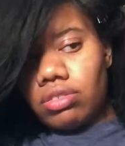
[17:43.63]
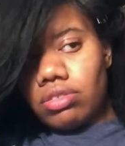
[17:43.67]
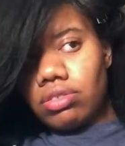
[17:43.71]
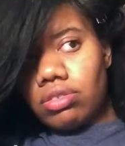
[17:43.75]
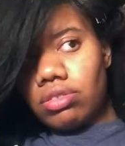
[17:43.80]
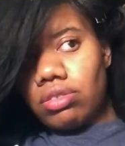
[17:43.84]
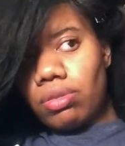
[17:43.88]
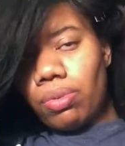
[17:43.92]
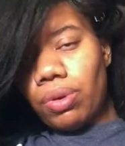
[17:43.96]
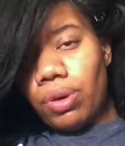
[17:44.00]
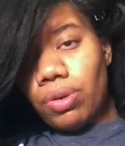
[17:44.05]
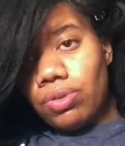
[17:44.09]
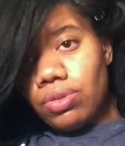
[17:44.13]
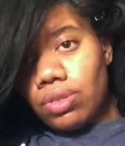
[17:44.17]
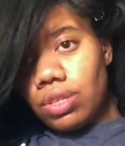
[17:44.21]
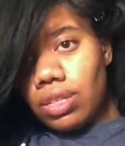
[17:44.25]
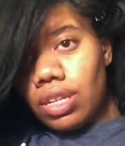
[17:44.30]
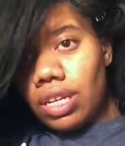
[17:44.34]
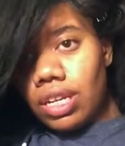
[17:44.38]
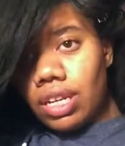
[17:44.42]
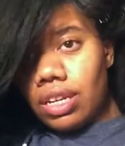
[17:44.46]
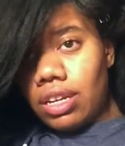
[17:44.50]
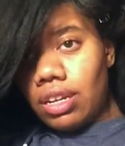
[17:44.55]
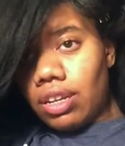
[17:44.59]

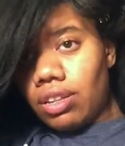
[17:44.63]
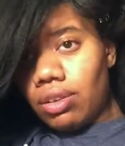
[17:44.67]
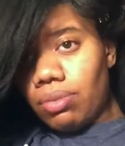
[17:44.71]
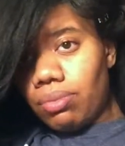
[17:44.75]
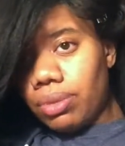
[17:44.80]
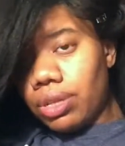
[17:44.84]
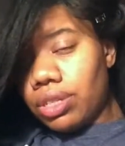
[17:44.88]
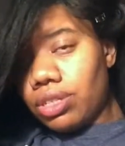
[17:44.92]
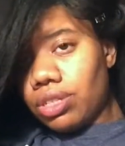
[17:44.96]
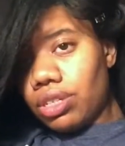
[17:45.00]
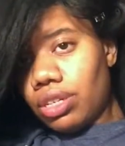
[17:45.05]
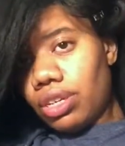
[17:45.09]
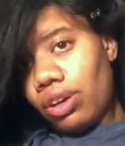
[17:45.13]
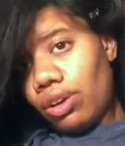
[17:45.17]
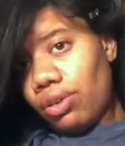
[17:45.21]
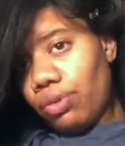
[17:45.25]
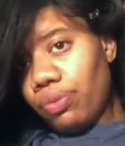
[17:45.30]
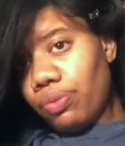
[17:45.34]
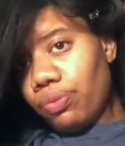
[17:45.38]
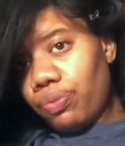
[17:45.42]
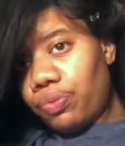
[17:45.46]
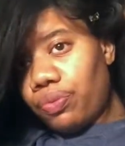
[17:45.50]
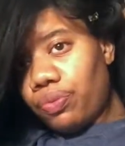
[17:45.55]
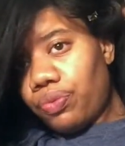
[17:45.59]
supposedly another month to
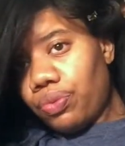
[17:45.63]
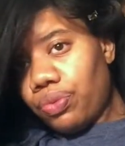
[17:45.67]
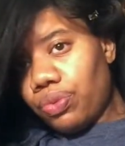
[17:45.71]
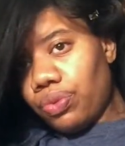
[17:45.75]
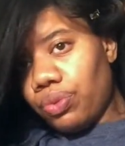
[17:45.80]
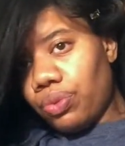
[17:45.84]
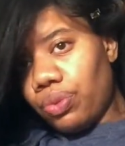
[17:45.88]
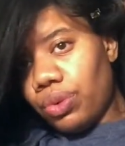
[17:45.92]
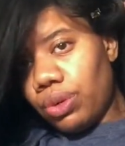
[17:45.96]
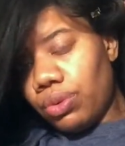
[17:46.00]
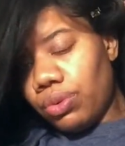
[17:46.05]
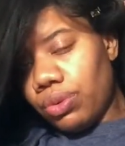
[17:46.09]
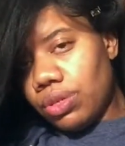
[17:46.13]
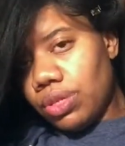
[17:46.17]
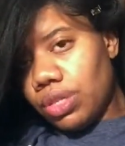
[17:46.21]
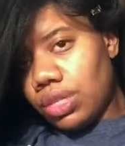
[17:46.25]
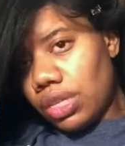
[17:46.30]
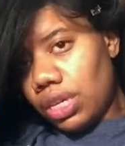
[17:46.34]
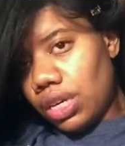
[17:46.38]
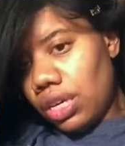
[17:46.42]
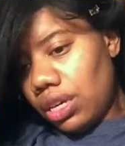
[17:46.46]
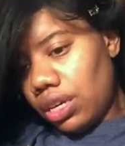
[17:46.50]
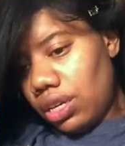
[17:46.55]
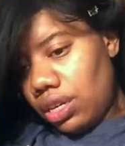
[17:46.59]
go. We will
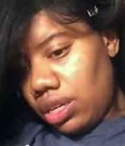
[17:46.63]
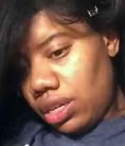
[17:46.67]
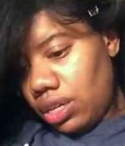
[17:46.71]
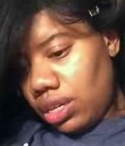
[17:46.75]
see.